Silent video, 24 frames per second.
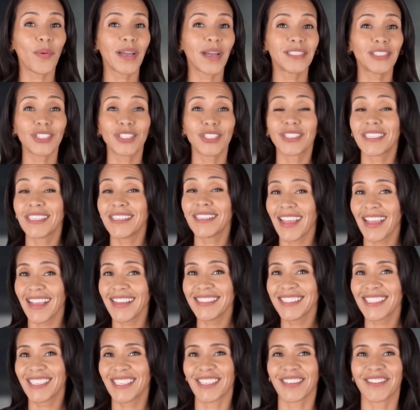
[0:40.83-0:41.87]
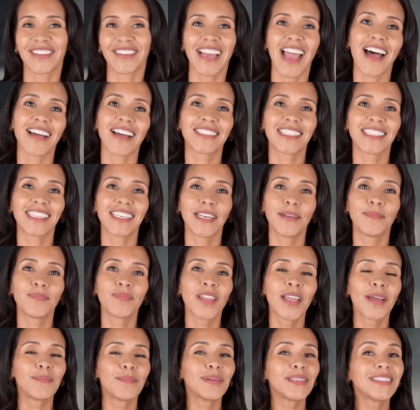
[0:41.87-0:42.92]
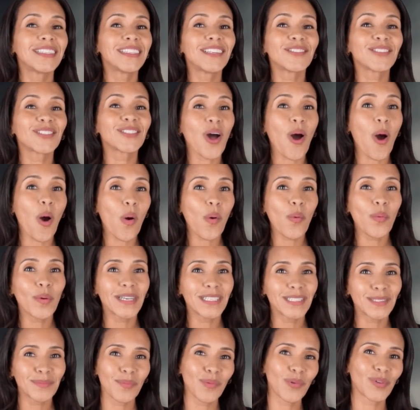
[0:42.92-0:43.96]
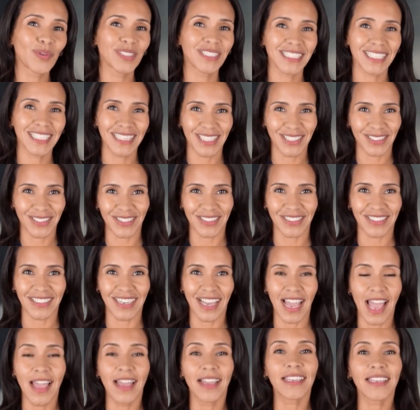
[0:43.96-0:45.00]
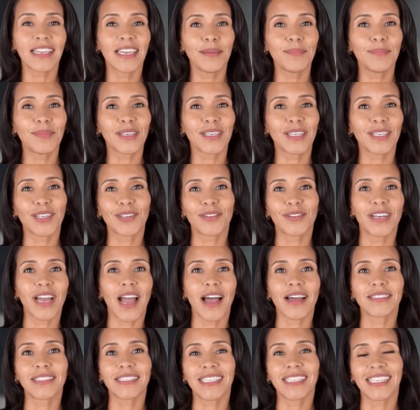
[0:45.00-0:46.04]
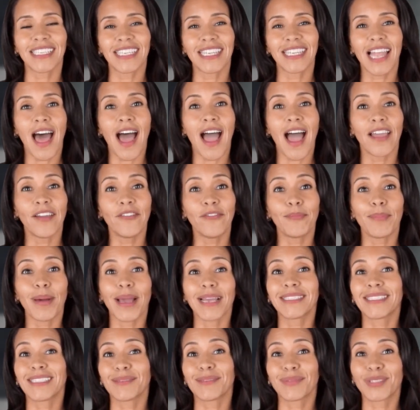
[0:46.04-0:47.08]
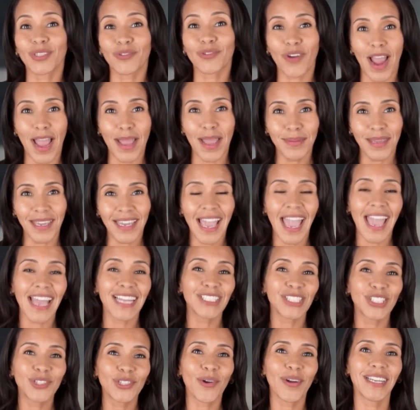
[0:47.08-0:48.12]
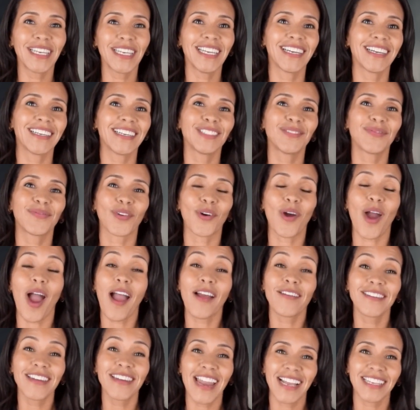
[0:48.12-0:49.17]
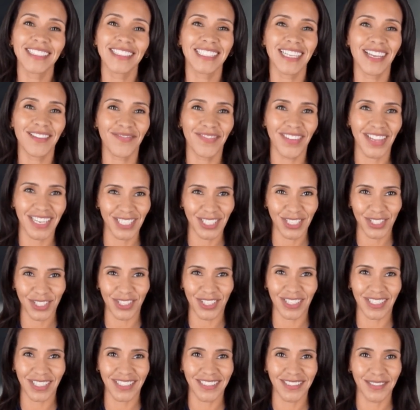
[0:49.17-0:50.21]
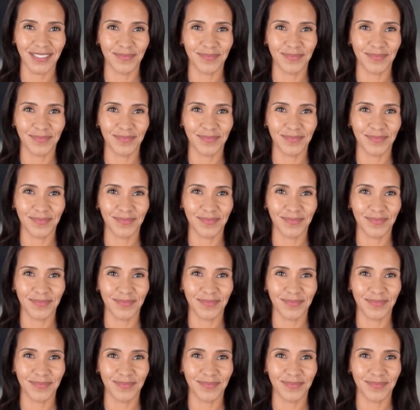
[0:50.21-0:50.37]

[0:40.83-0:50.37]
quenched today's curiosity, but there's always more to learn. Keep the curiosity alive by subscribing and joining us for our next adventure.